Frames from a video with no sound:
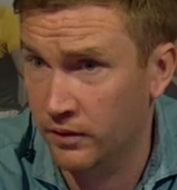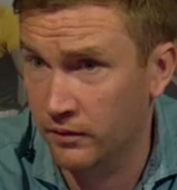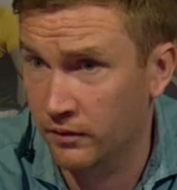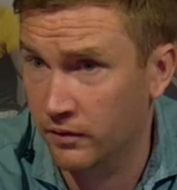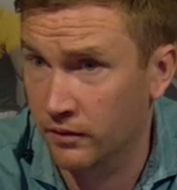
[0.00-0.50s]

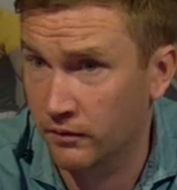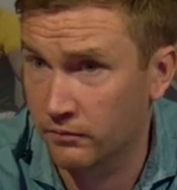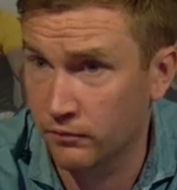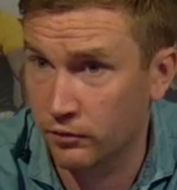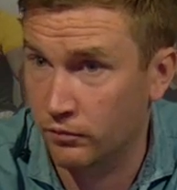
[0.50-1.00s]
the, the
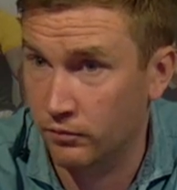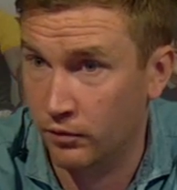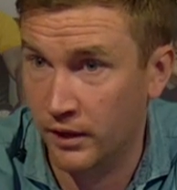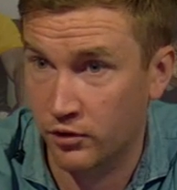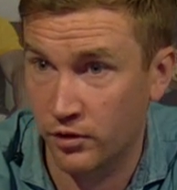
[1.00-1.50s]

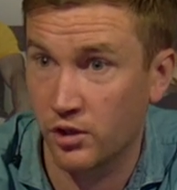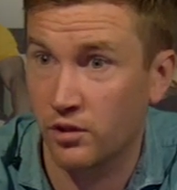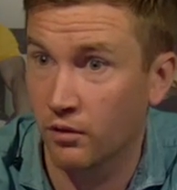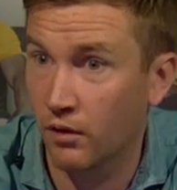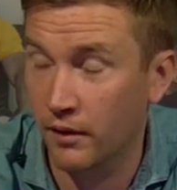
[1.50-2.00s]
great
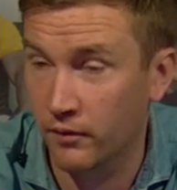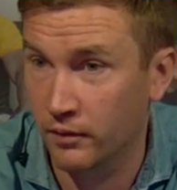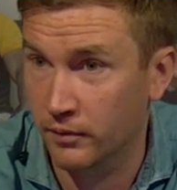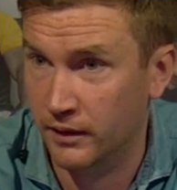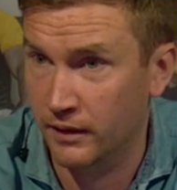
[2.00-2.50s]
traditional
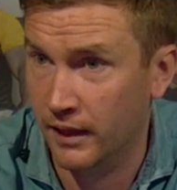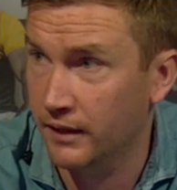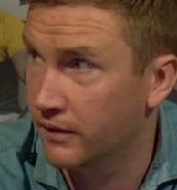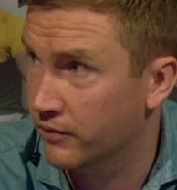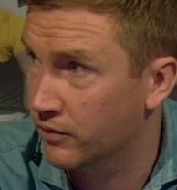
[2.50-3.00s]
rivalry with
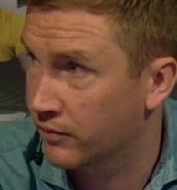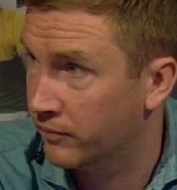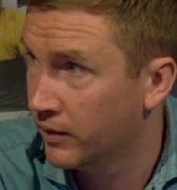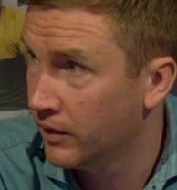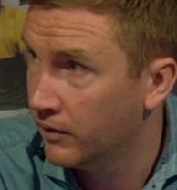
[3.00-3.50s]
Kilkenny. They've sort
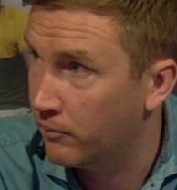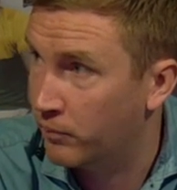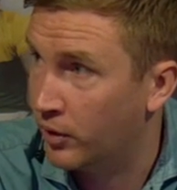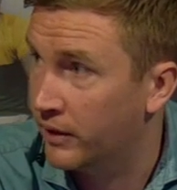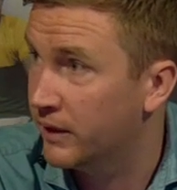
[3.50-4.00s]
of
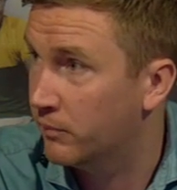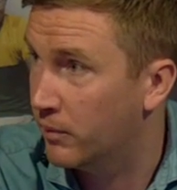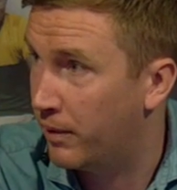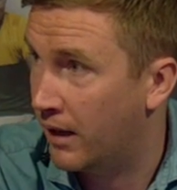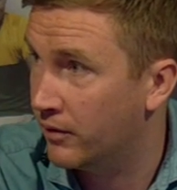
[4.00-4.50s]
brought a little bit
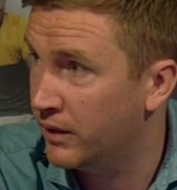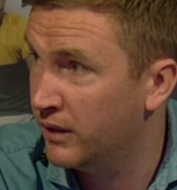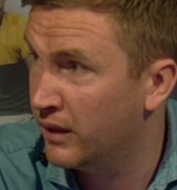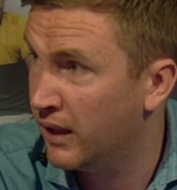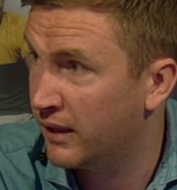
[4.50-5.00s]
of parity
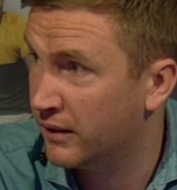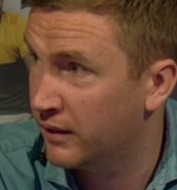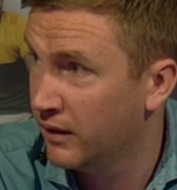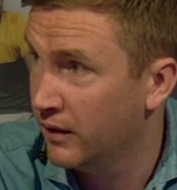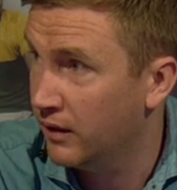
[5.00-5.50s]
to
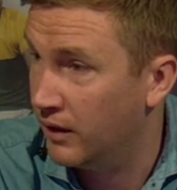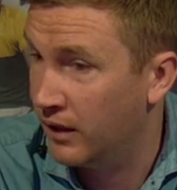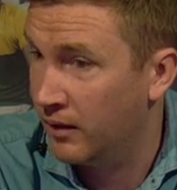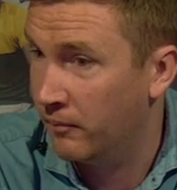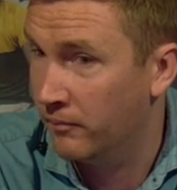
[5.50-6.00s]
that.
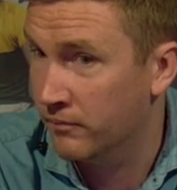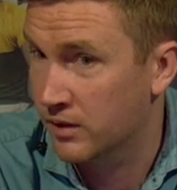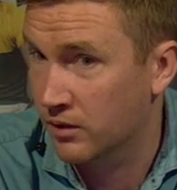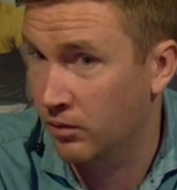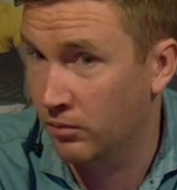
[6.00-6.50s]
Um,
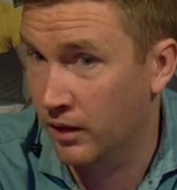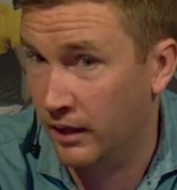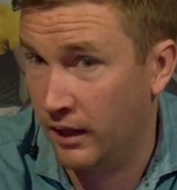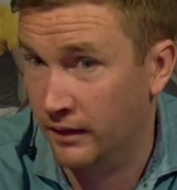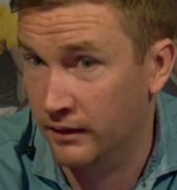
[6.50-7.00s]
so
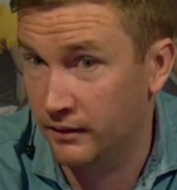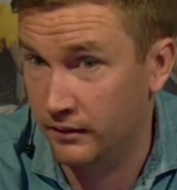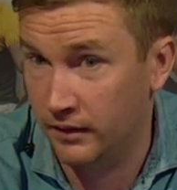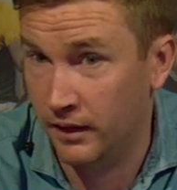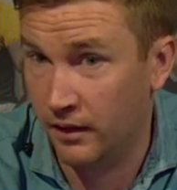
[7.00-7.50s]
and
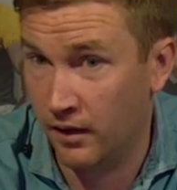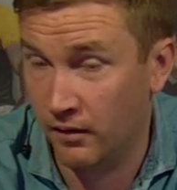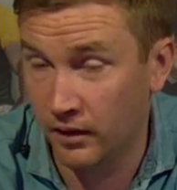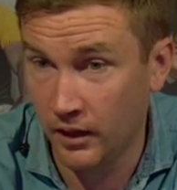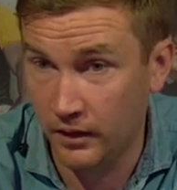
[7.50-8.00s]
they
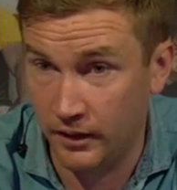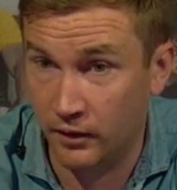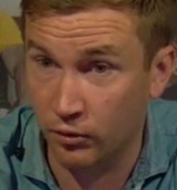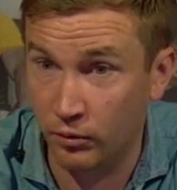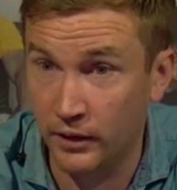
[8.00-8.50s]
are they
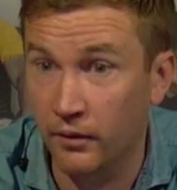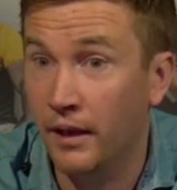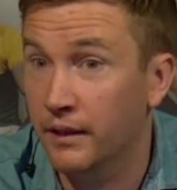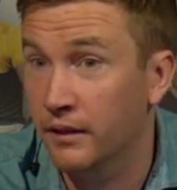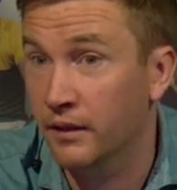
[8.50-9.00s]
could go into
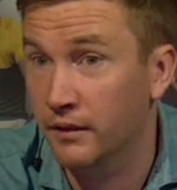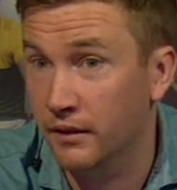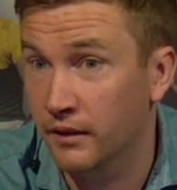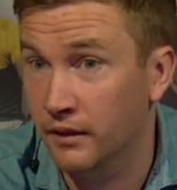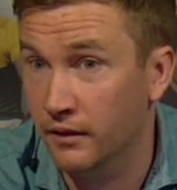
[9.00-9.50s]
any of the,
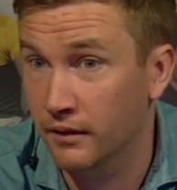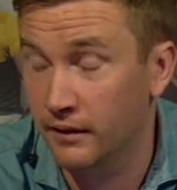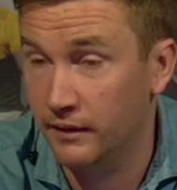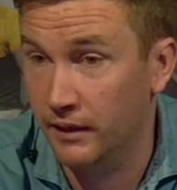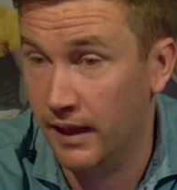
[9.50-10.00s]

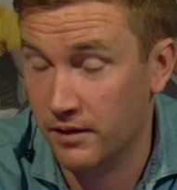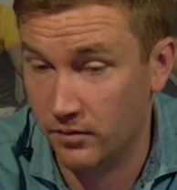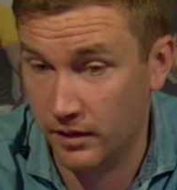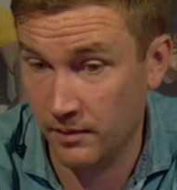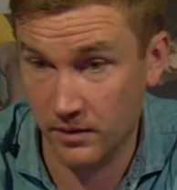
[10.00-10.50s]
the the
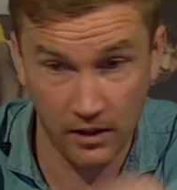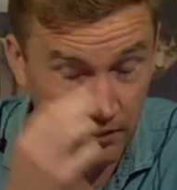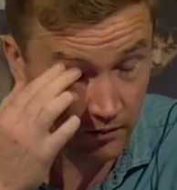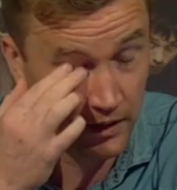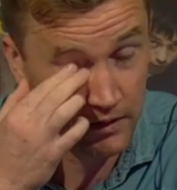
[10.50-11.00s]
Leinster teams
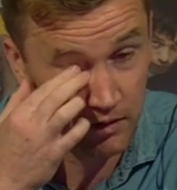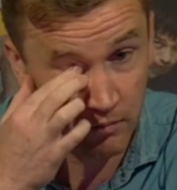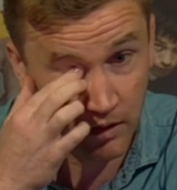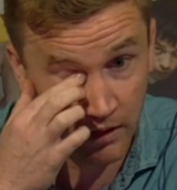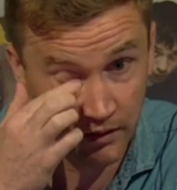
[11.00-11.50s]
now next
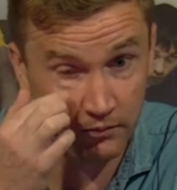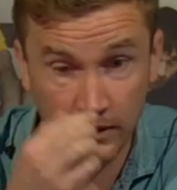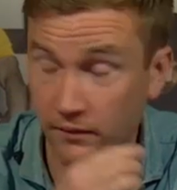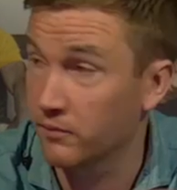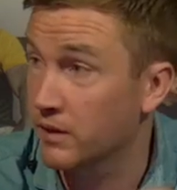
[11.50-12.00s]
summer and they
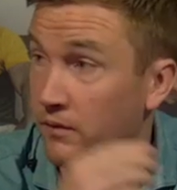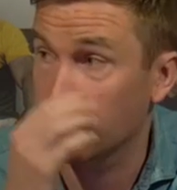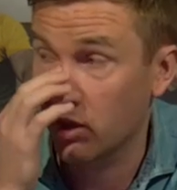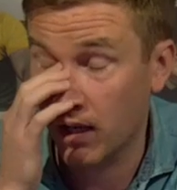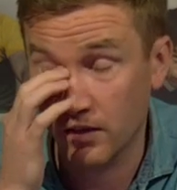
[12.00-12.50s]
will give themselves
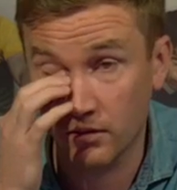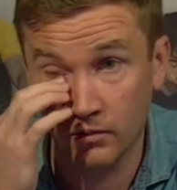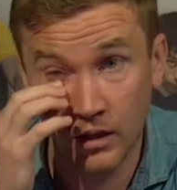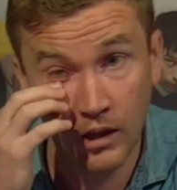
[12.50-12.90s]
a chance. So